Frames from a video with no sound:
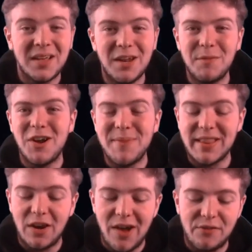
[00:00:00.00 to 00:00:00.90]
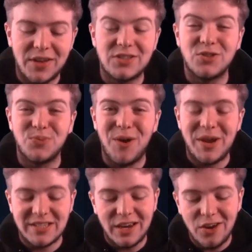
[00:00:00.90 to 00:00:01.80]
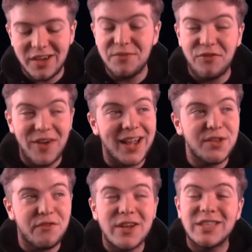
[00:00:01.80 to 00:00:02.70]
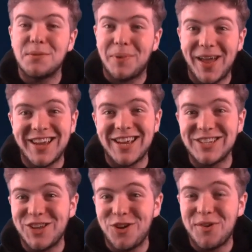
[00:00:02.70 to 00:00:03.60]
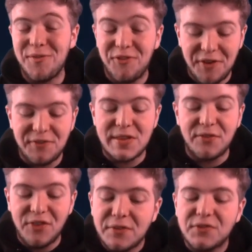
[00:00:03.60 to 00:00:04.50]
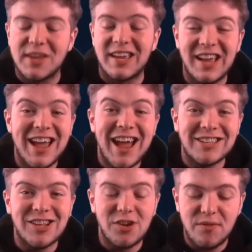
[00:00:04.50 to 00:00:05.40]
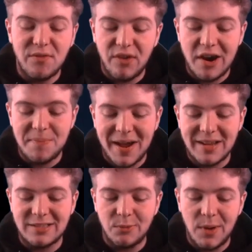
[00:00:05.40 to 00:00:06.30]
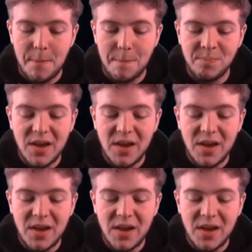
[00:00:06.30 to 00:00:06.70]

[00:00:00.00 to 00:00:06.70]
Let me know about the live events as well. Is it looking fairly free to play? Is it looking 50-50? Is it looking very pay to win?